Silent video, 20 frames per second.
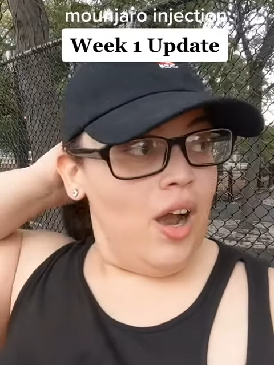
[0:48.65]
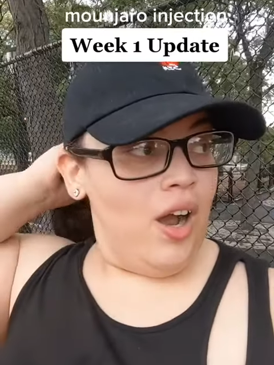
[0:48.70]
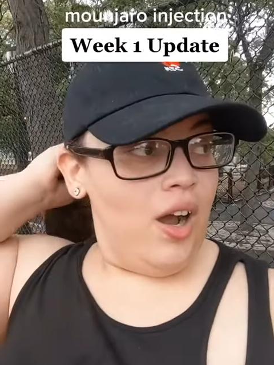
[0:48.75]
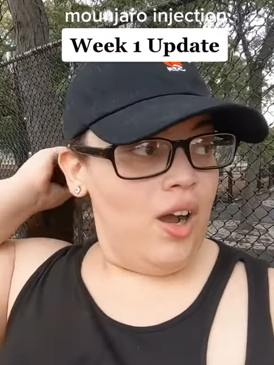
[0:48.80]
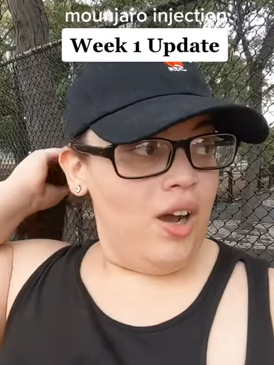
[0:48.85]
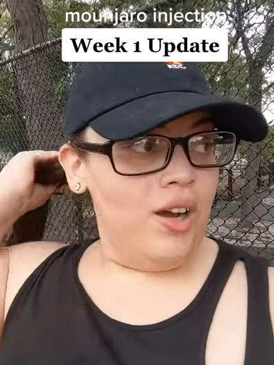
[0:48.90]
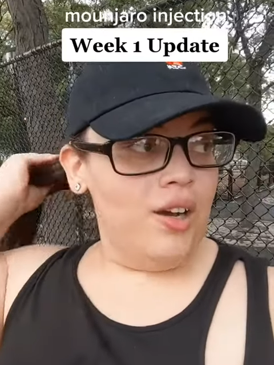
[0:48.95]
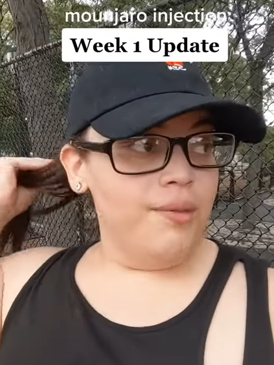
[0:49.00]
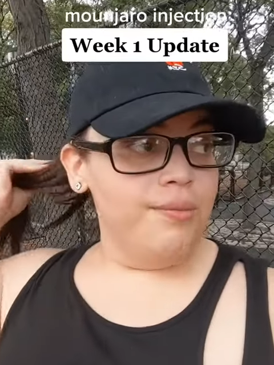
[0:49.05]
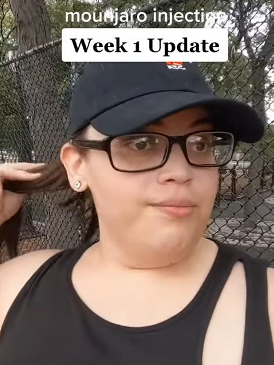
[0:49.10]

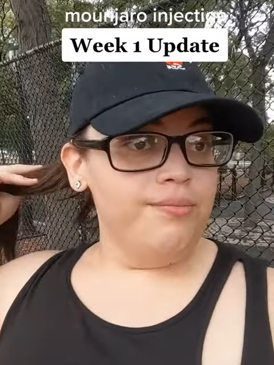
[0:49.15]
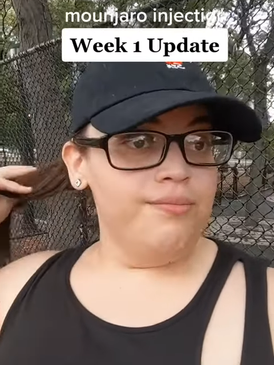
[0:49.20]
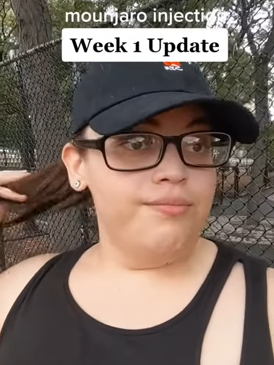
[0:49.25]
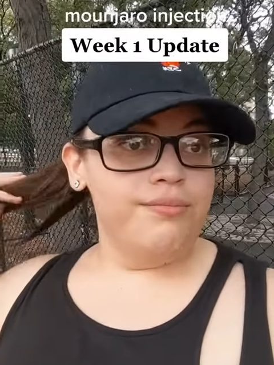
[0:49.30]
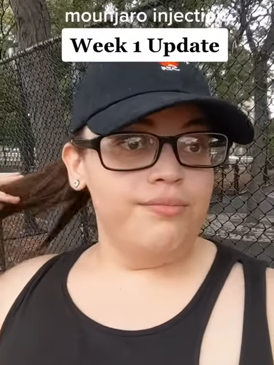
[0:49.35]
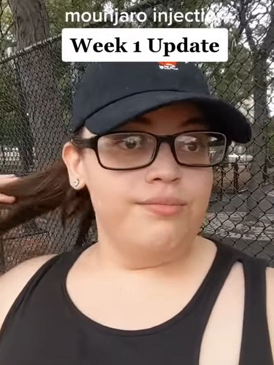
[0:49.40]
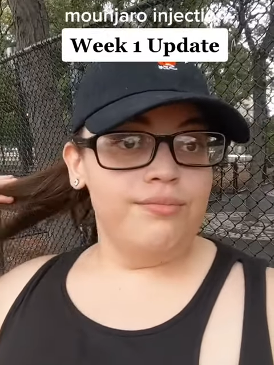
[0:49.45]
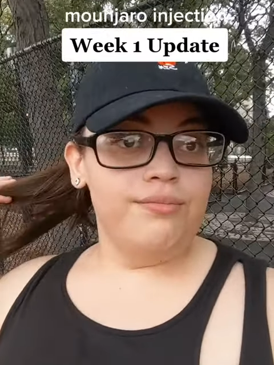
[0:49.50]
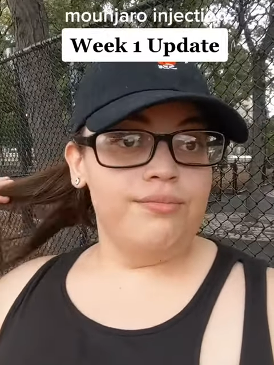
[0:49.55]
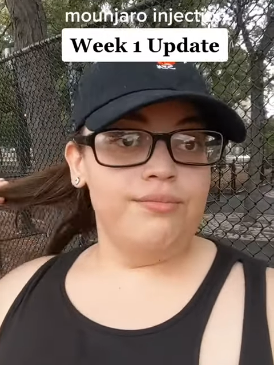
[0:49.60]
Um,
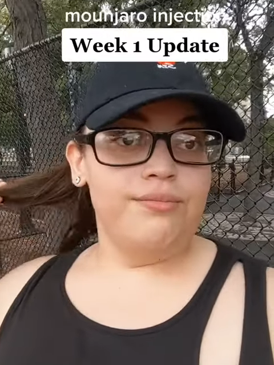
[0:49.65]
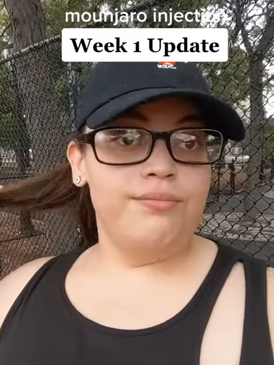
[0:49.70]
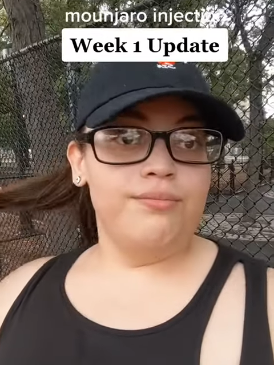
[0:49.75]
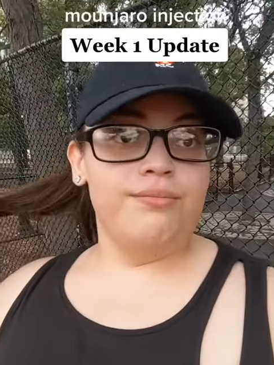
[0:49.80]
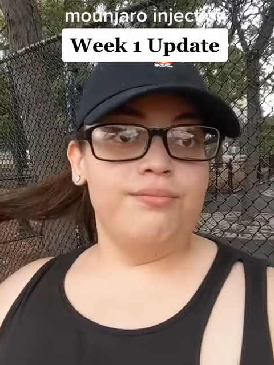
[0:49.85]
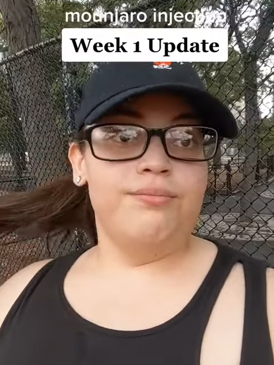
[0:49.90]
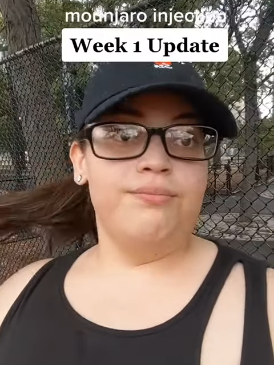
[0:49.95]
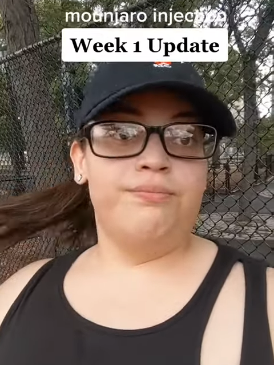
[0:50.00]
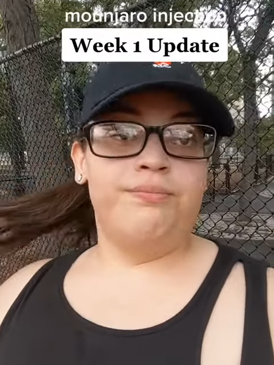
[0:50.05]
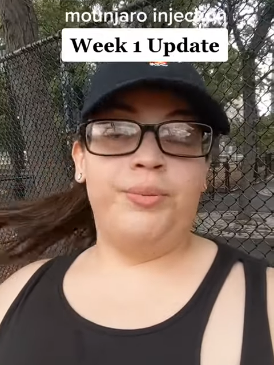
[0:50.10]

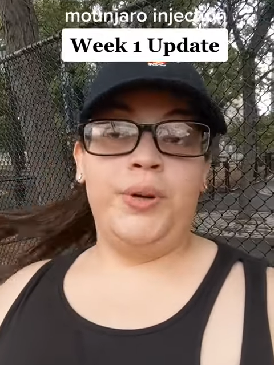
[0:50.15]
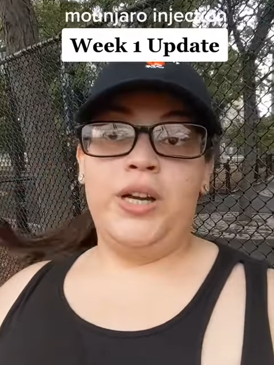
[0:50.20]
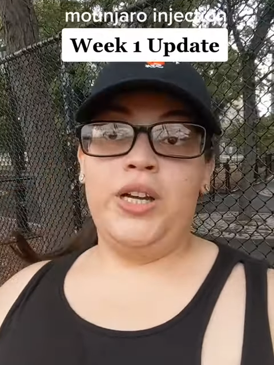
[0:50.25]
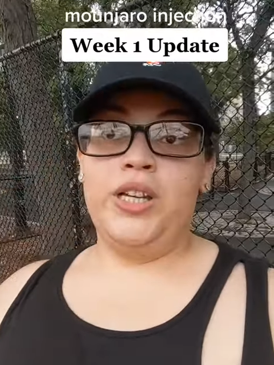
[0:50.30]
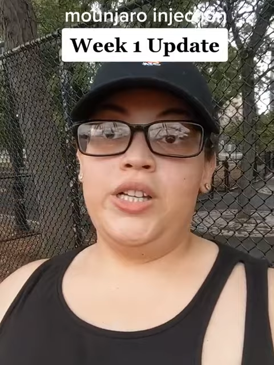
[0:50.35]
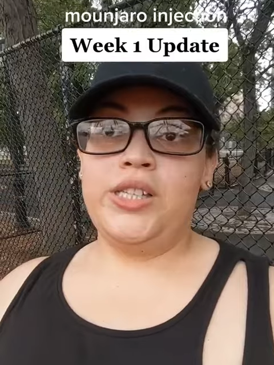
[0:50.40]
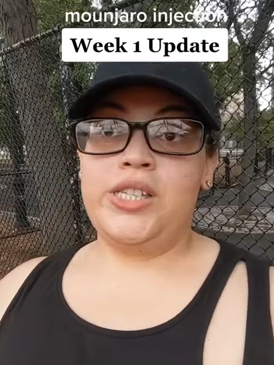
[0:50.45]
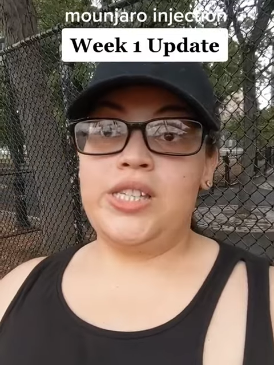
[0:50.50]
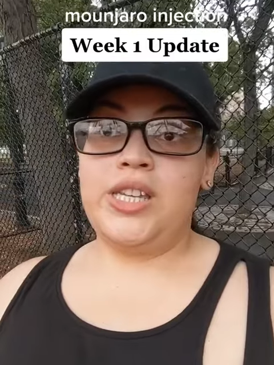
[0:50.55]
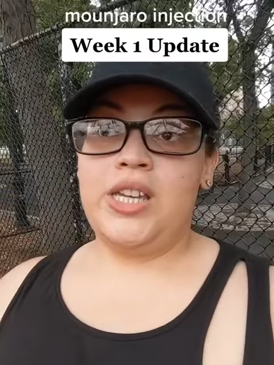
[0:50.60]

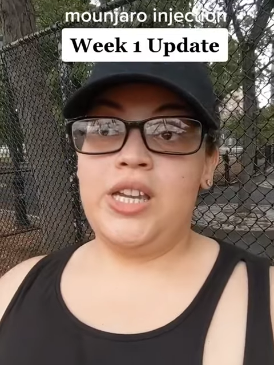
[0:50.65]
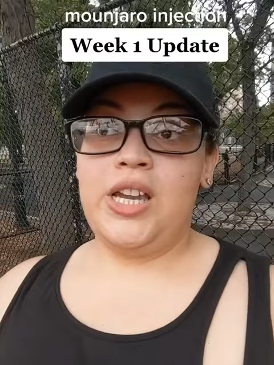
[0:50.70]
but